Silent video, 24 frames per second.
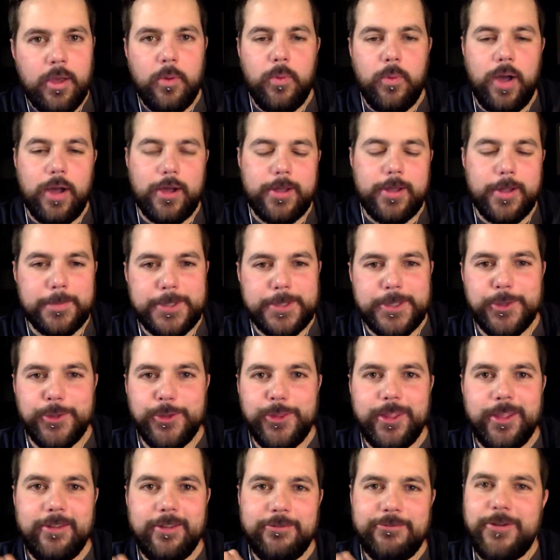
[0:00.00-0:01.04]
Welcome to
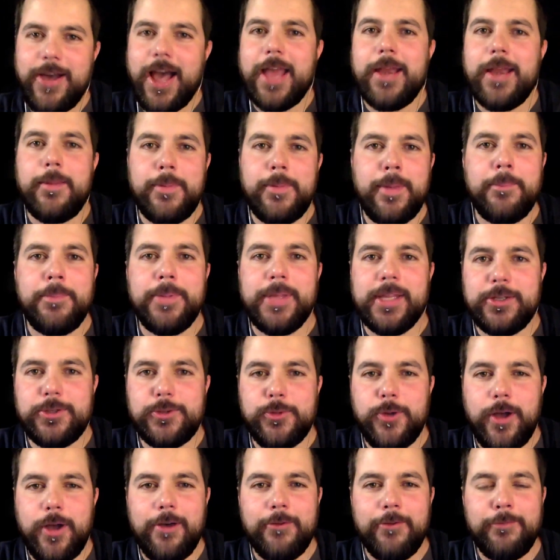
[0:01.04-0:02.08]
the Vitamin
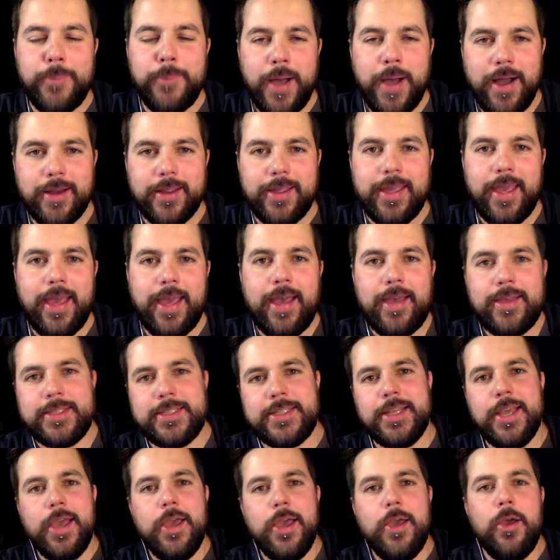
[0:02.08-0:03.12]
B12
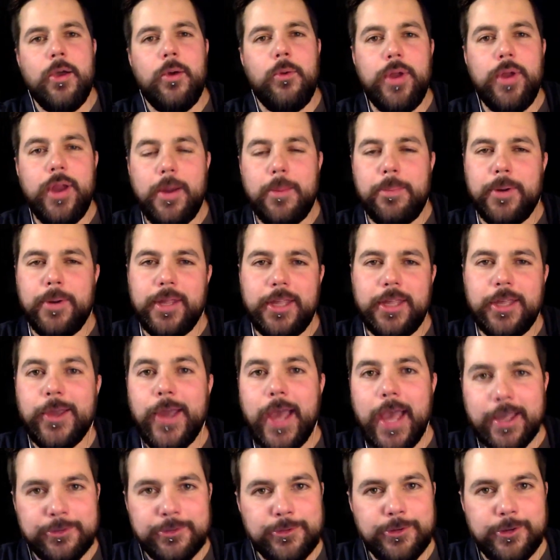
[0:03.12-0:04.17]
podcast. We are bringing
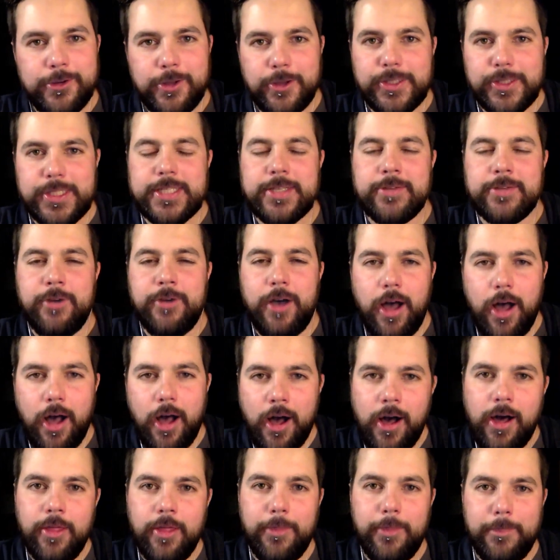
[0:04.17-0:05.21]
extra doses of
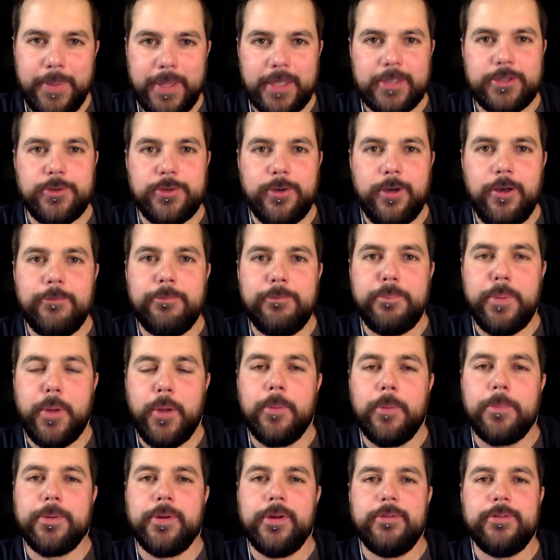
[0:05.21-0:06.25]
all the Big 12
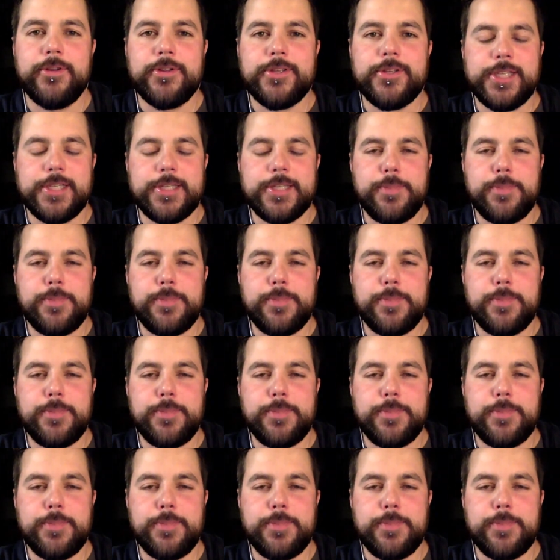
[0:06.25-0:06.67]
bowl previews this